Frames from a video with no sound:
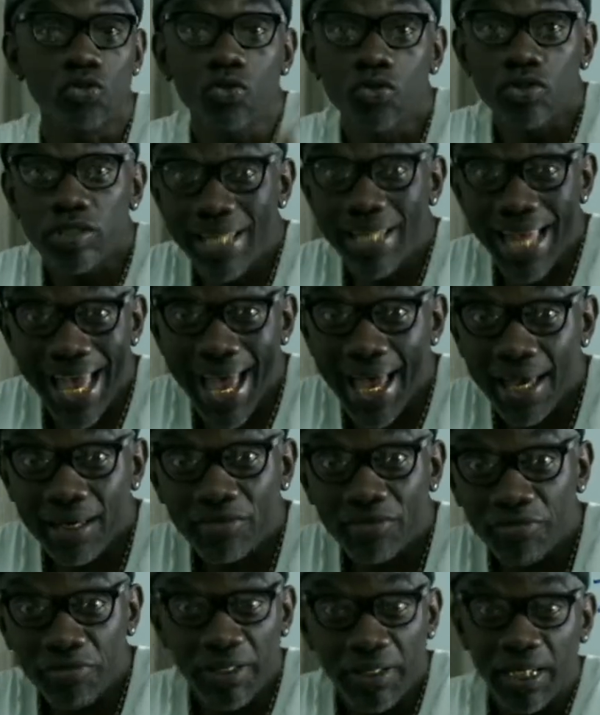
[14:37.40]

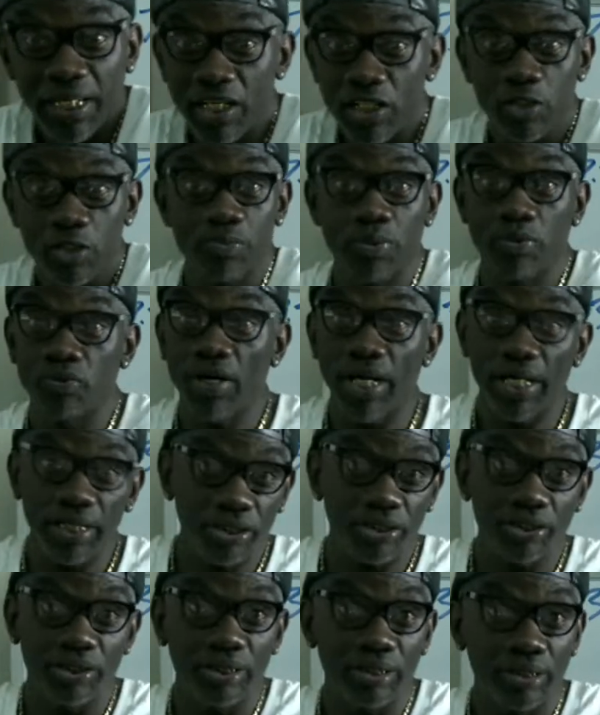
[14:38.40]
that for
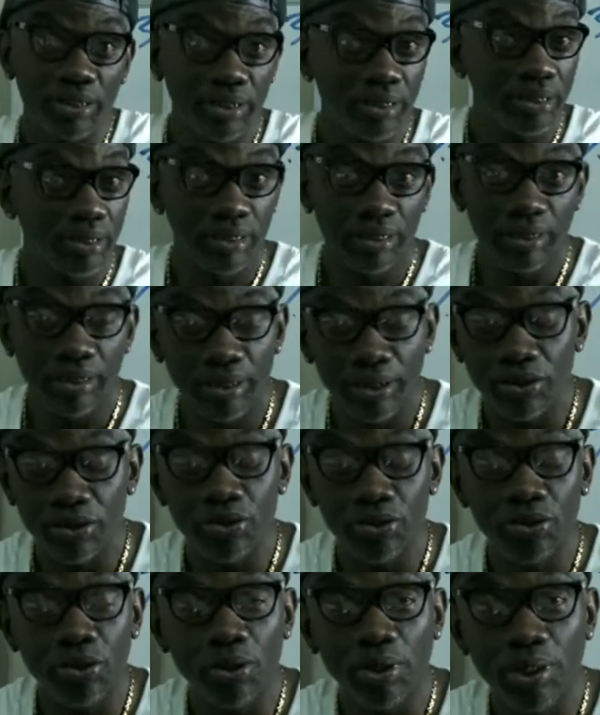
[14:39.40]
inspiration.
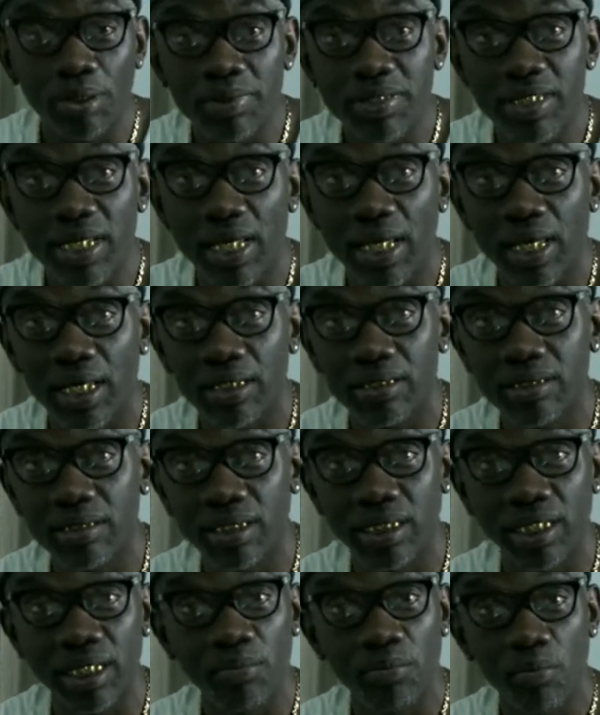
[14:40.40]
You know what I'm saying? To
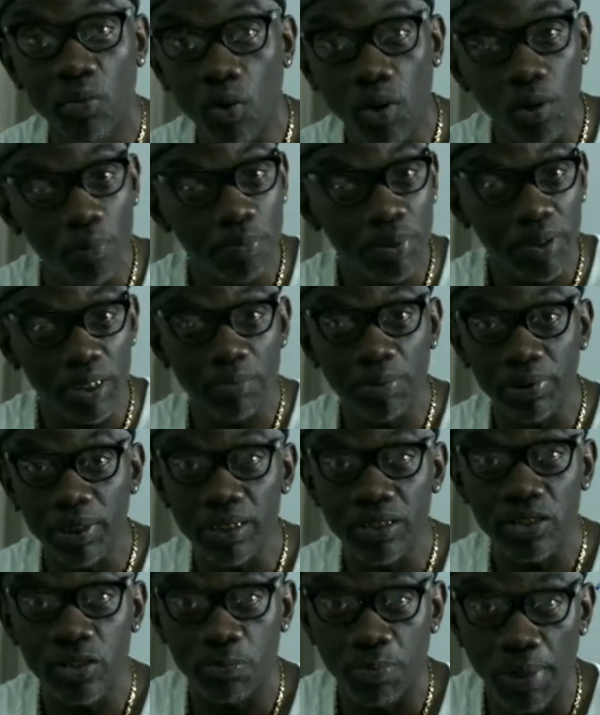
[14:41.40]
get more people
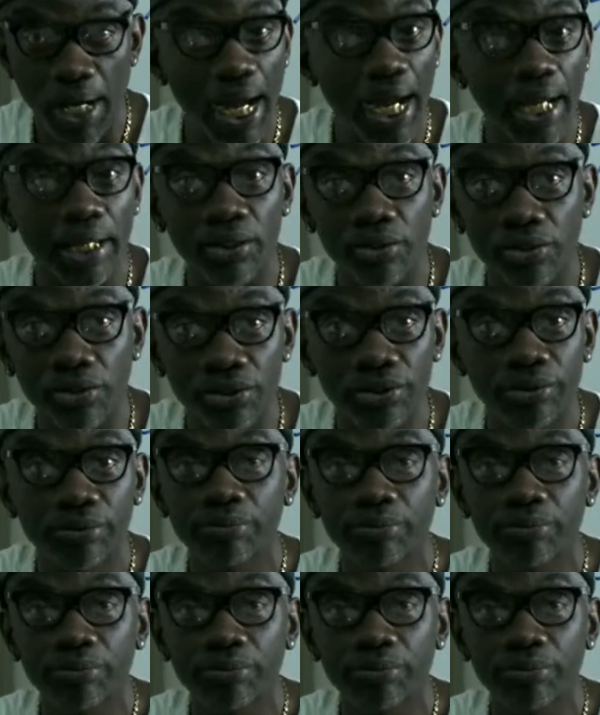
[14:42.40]
inspired.